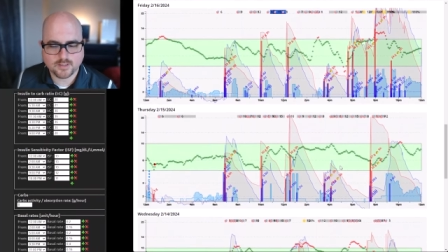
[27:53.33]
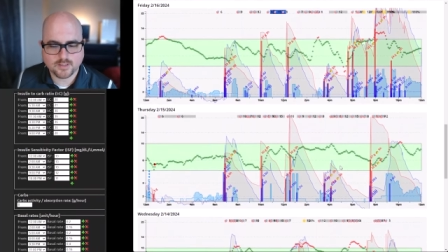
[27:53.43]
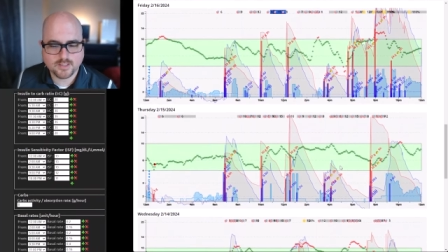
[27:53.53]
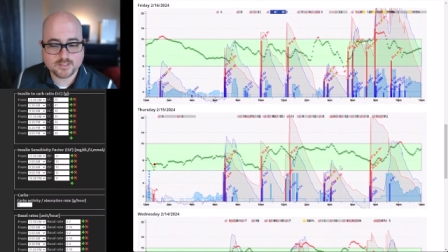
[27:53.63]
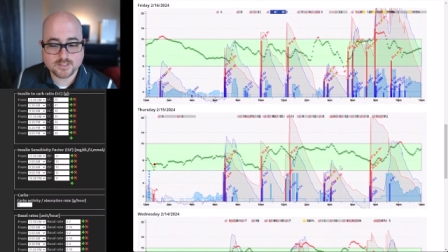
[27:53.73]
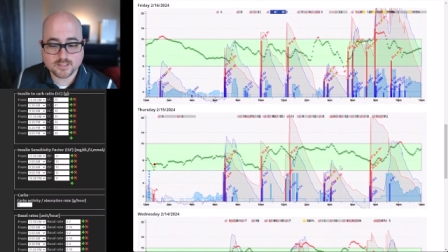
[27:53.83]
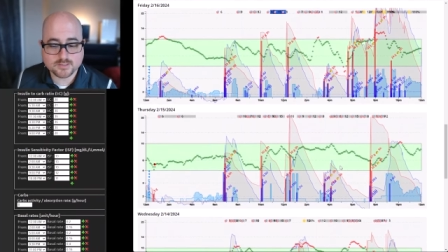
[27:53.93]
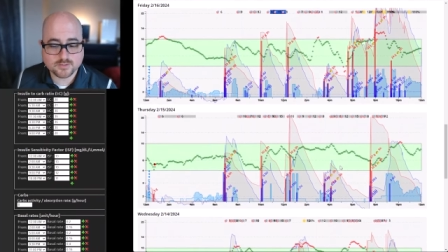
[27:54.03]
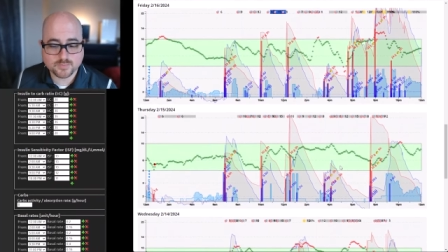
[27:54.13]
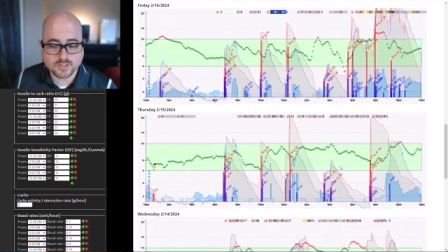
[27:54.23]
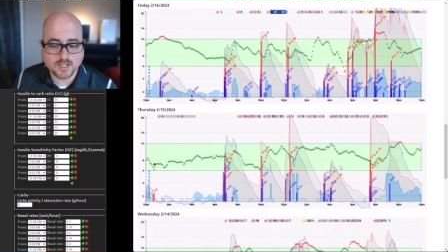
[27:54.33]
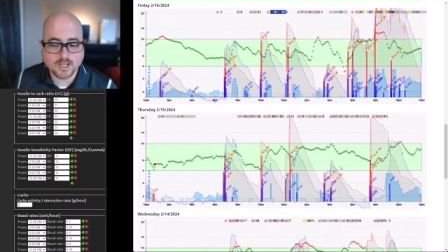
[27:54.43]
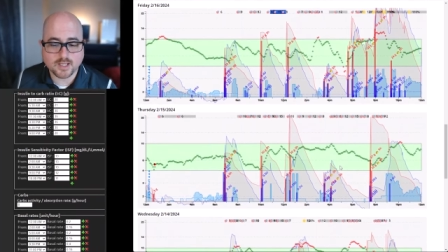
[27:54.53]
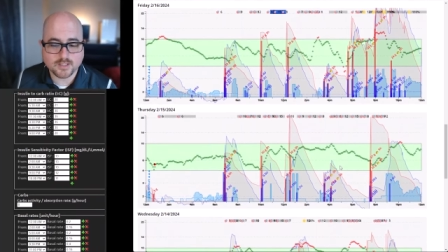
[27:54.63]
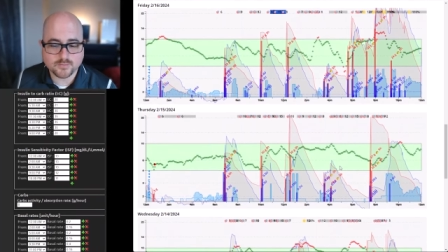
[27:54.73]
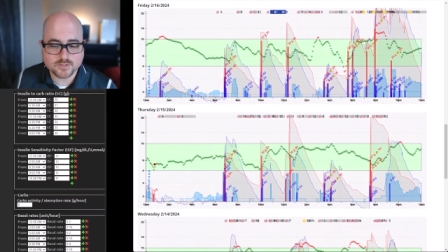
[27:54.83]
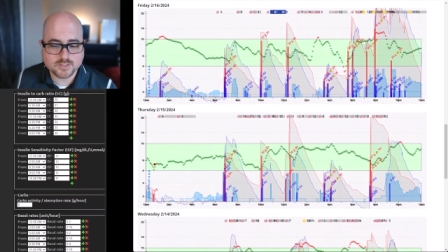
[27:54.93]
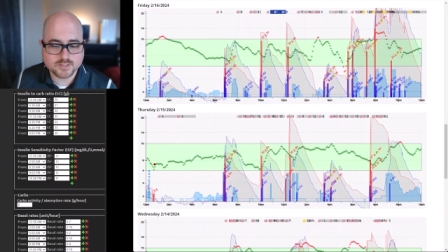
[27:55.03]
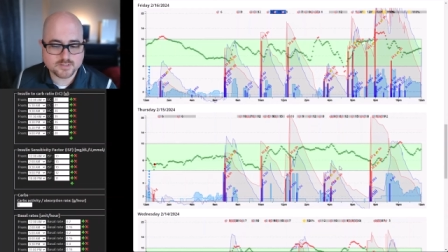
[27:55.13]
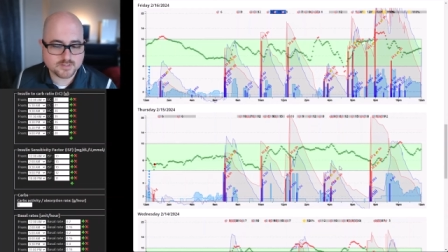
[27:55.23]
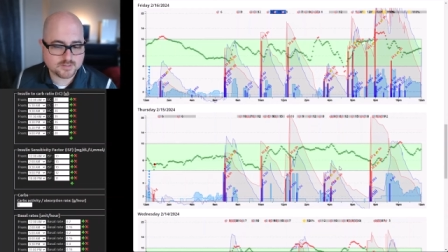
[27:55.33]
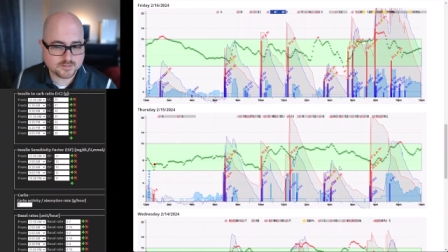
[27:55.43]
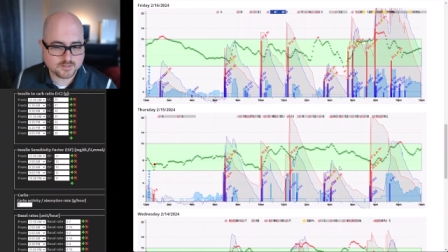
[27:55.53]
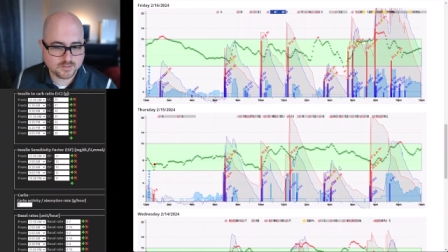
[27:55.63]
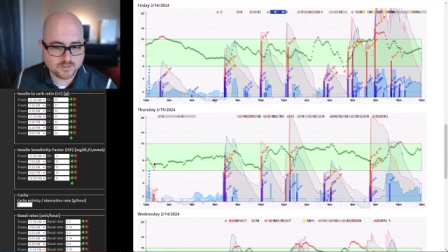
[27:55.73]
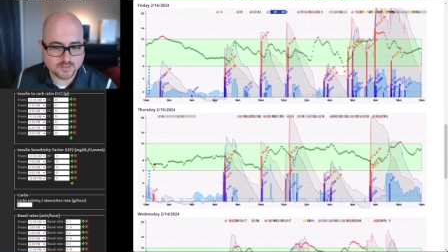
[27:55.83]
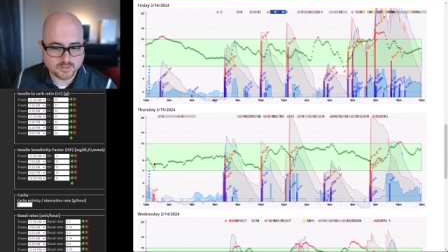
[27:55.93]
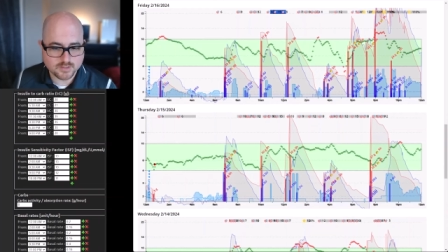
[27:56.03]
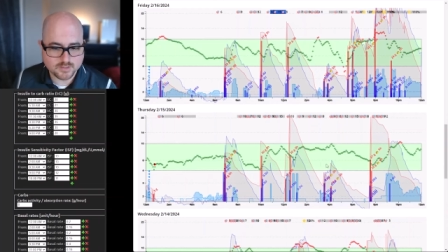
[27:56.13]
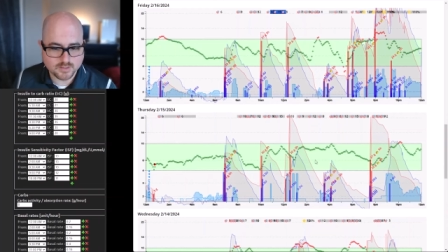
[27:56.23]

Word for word: he's not super high, which is good,